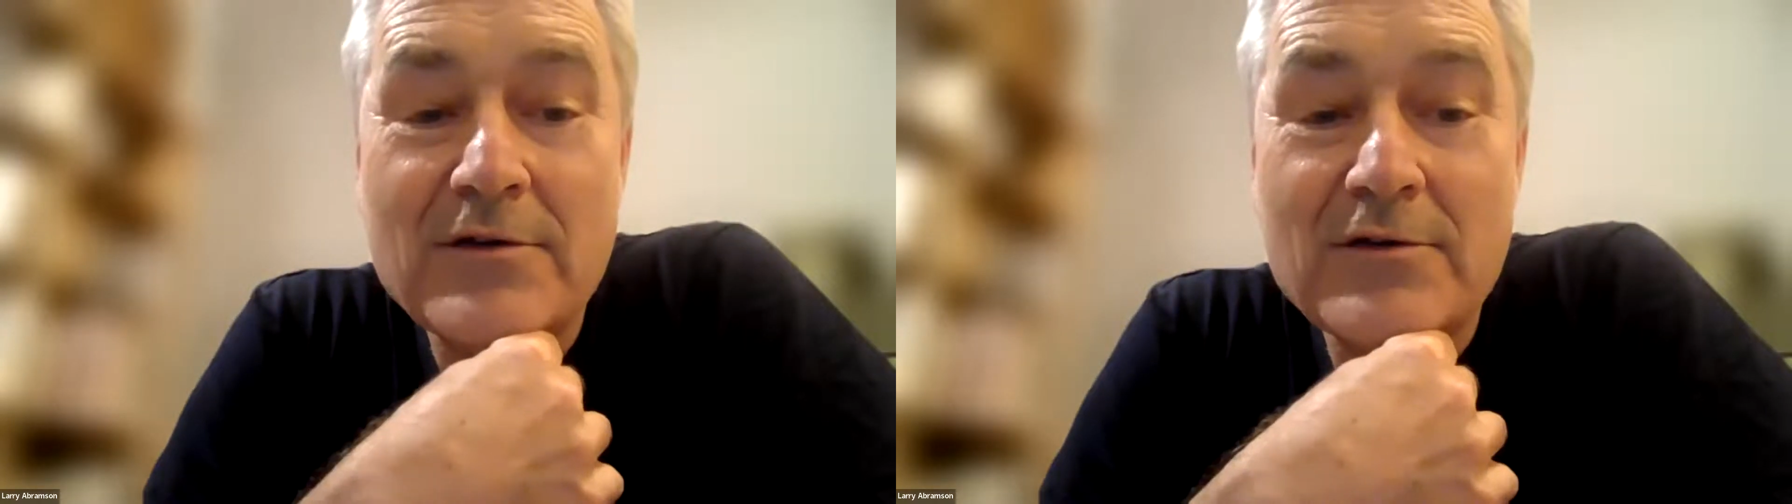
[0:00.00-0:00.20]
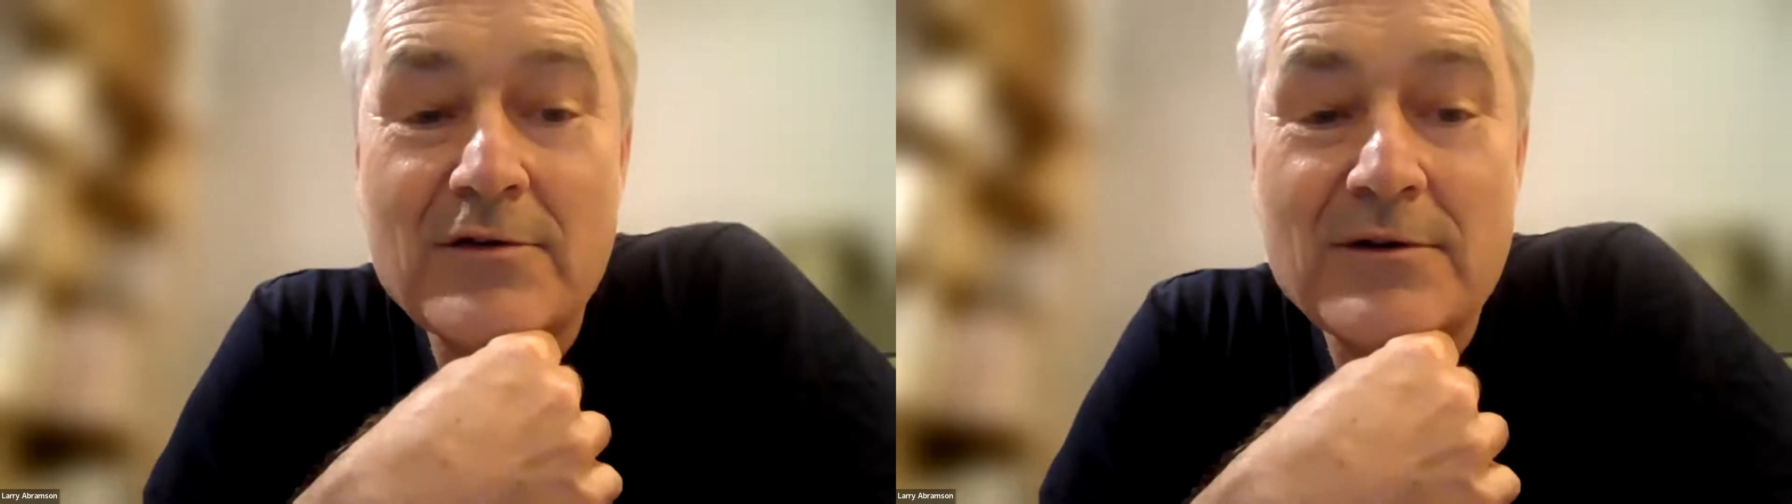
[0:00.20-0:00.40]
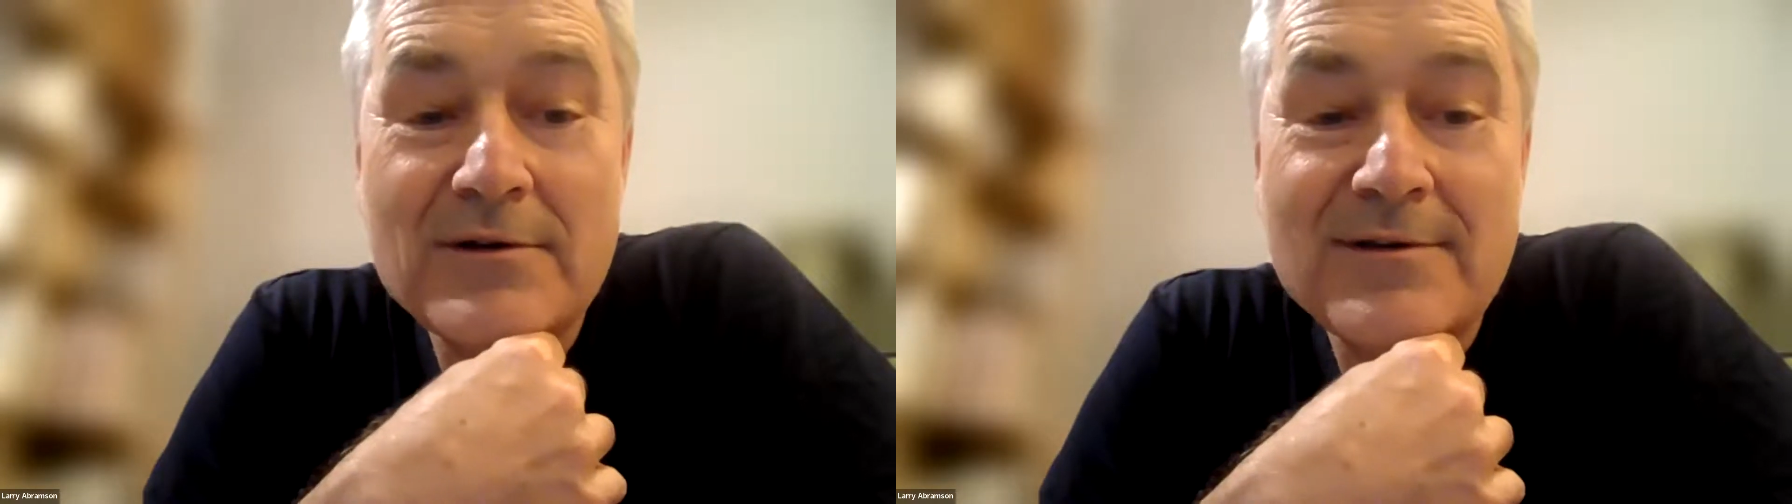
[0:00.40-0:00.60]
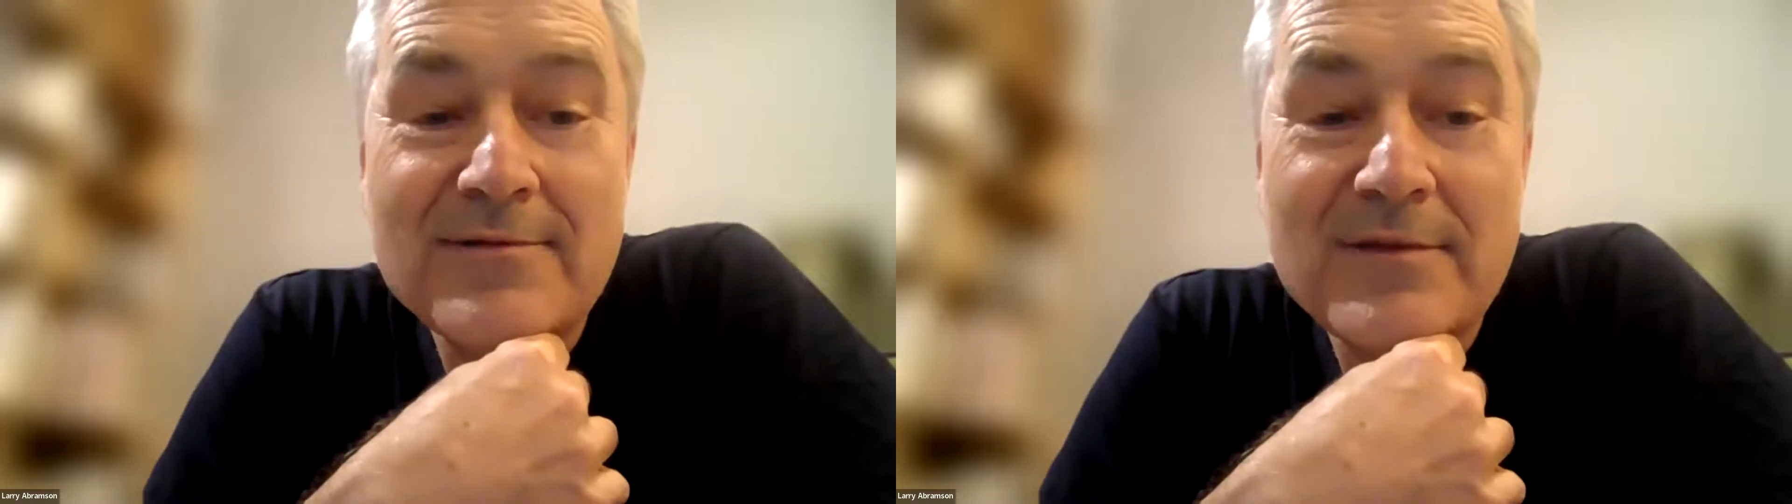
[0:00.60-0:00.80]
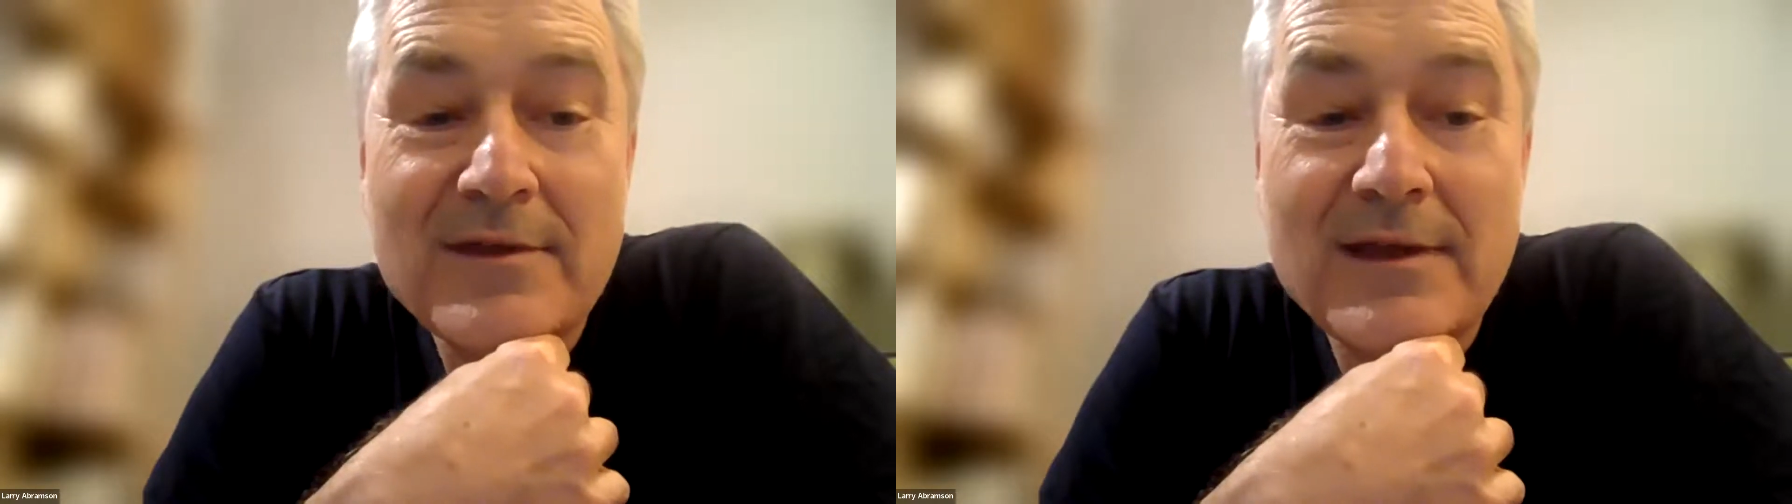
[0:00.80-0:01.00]
to
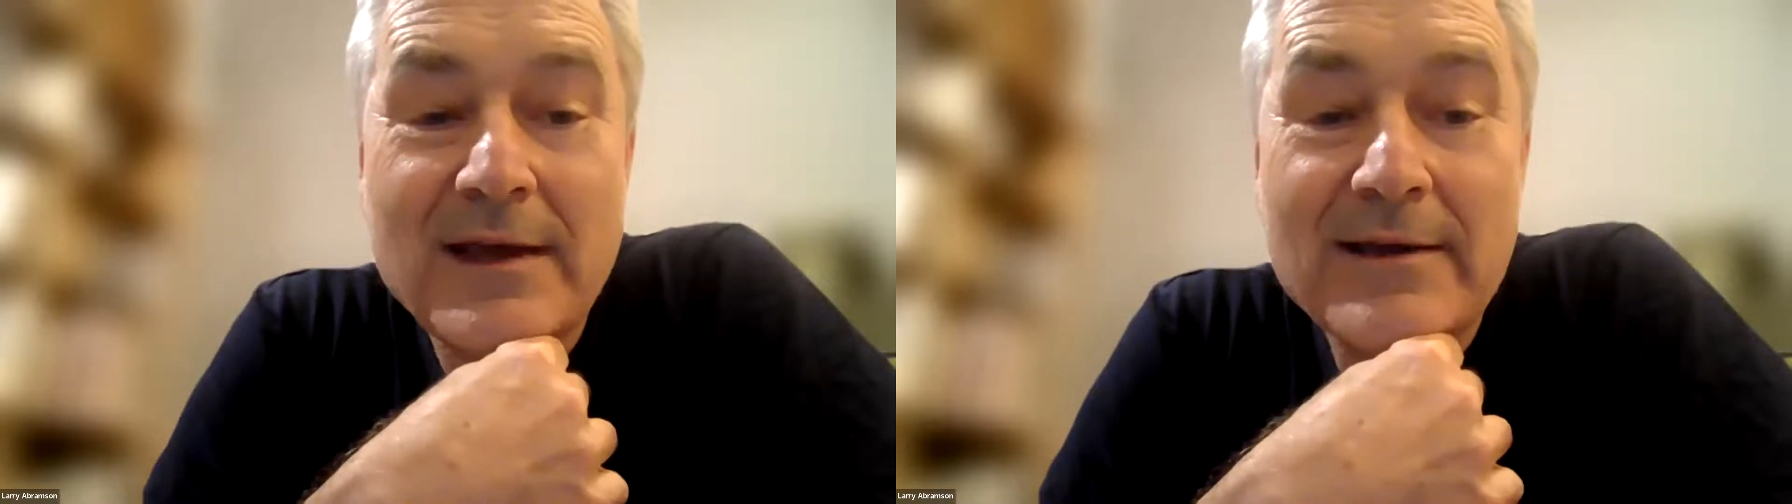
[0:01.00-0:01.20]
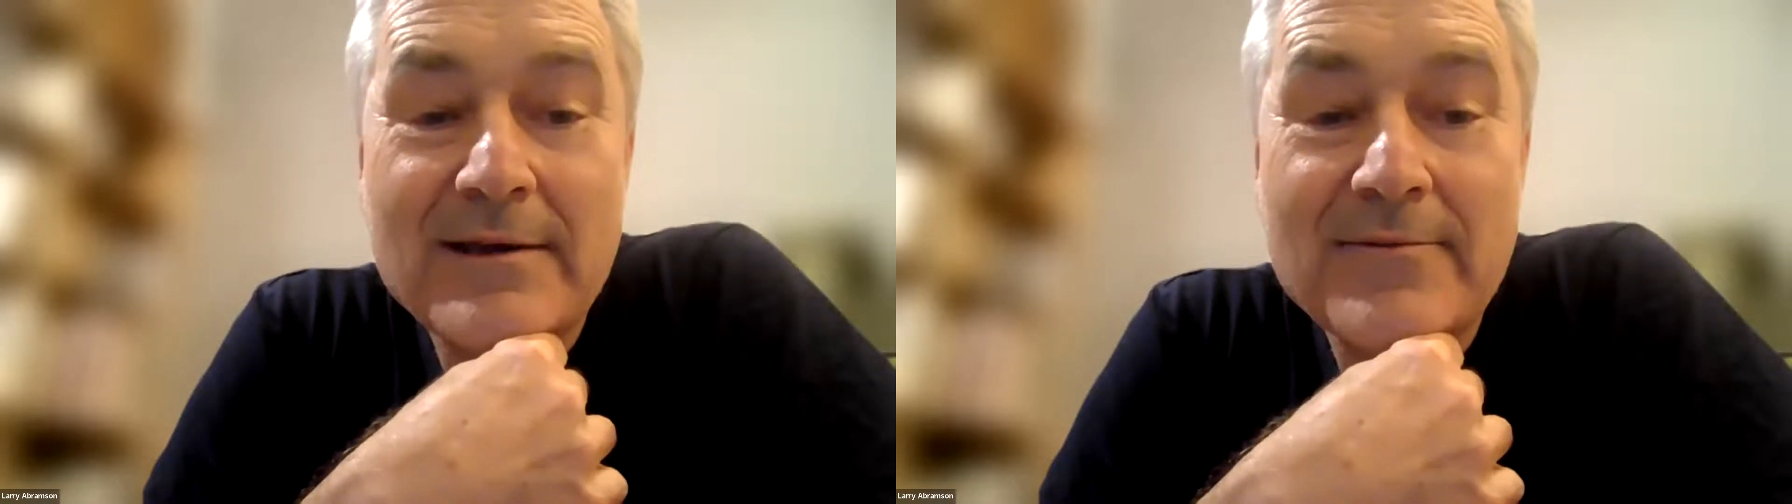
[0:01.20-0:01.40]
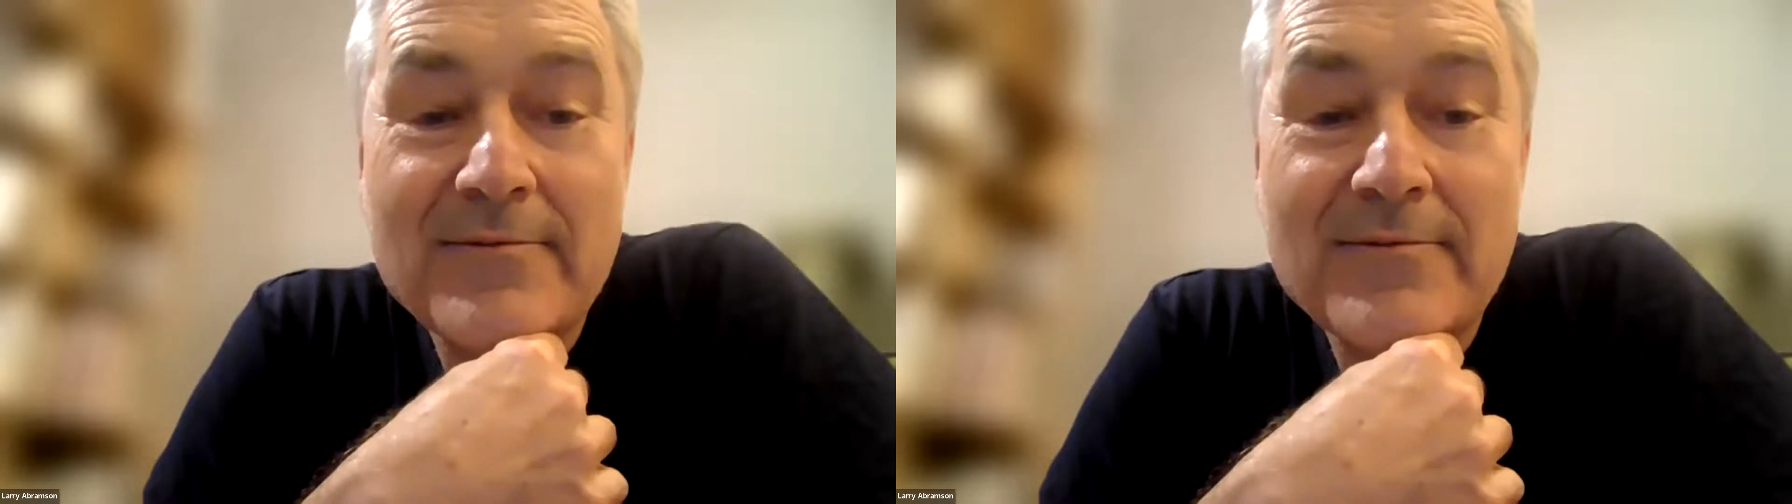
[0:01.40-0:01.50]
like